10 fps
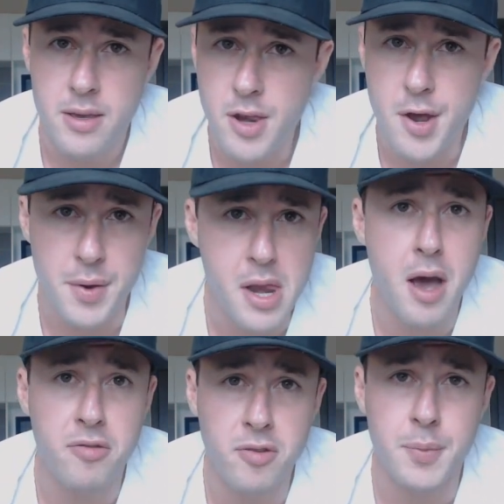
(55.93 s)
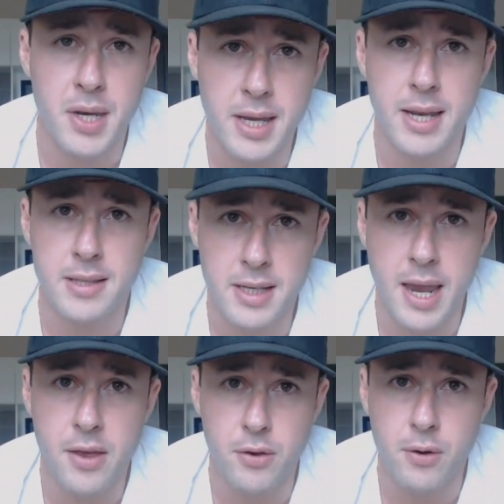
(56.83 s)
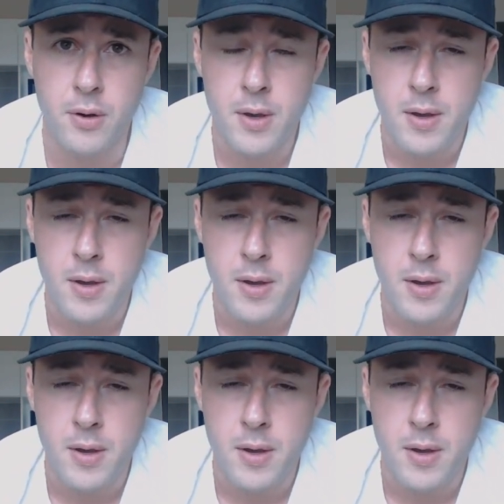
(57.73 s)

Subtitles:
enough, I'm going to get it together.